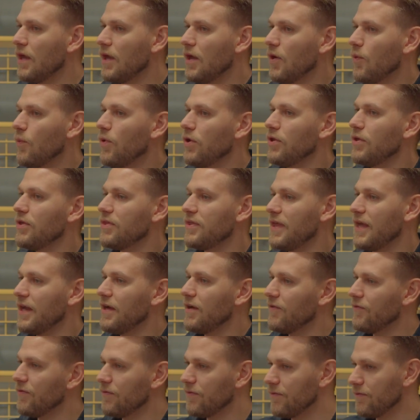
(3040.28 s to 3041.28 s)
When you think
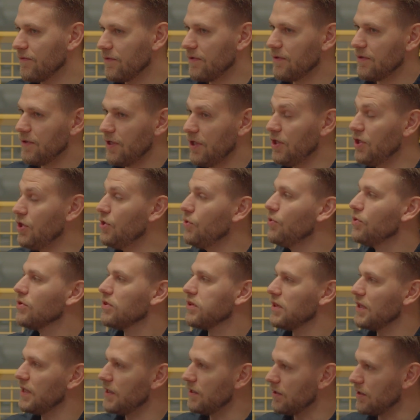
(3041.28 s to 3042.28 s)
of youth
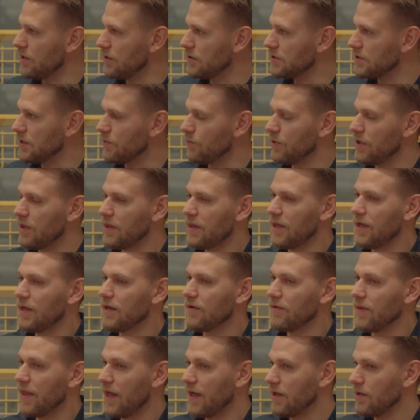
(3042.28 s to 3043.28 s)
leaders and when you think
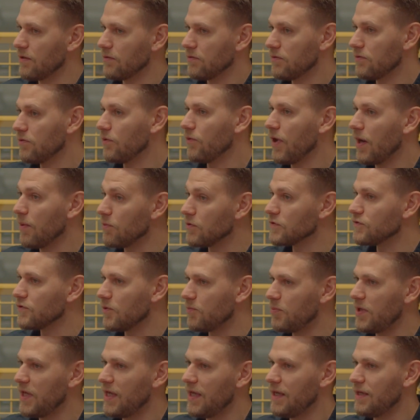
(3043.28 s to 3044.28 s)
of like the Rebels for
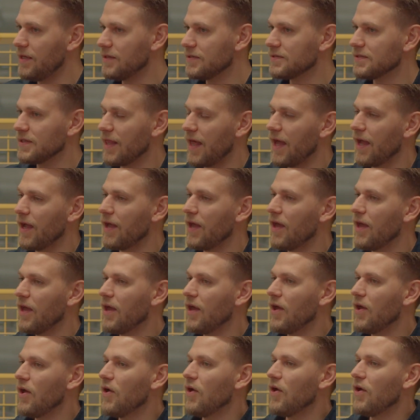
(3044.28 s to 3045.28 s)
Peace, like
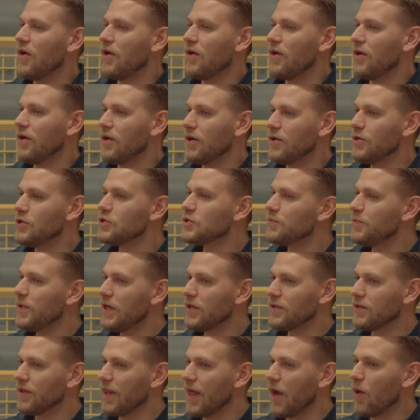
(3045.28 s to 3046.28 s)
can you
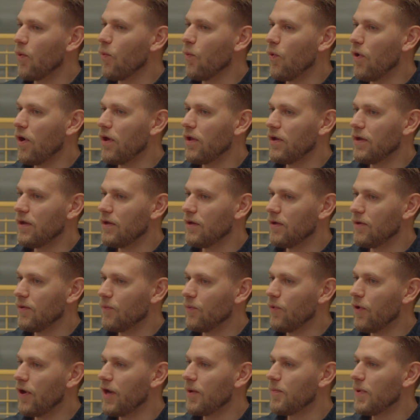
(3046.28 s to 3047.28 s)
speak to like
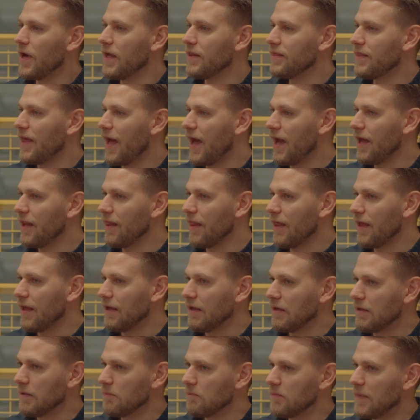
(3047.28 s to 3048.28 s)
what about that
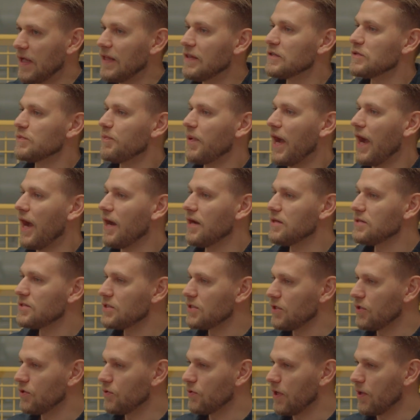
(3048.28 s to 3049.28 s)
like inspires
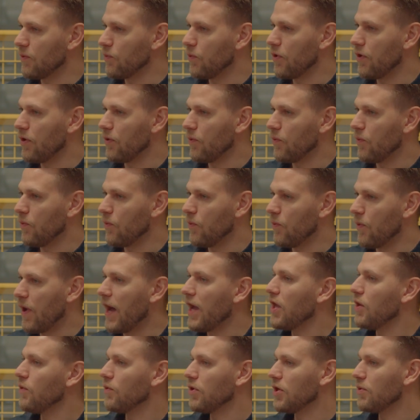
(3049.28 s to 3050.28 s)
you and why
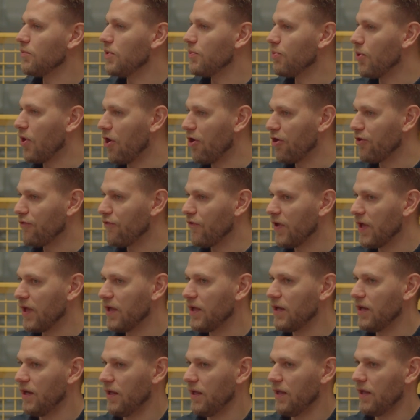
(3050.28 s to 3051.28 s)
you want to be part of
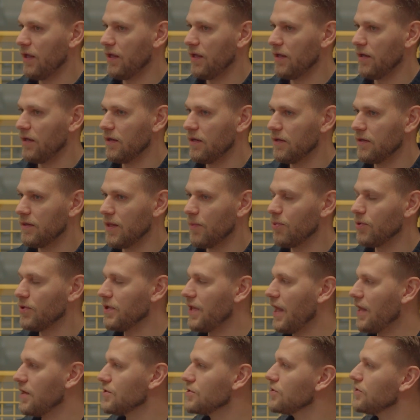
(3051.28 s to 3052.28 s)
it and the
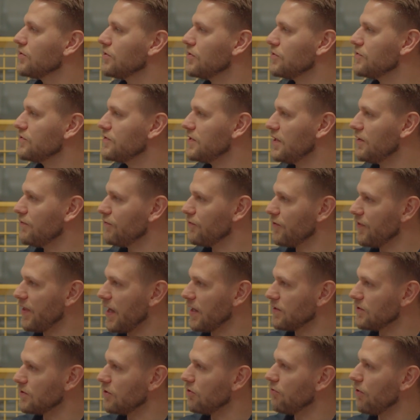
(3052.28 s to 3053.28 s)
potential you see for
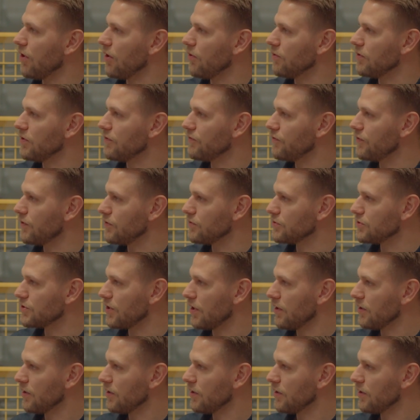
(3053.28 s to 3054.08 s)
that to grow in the future?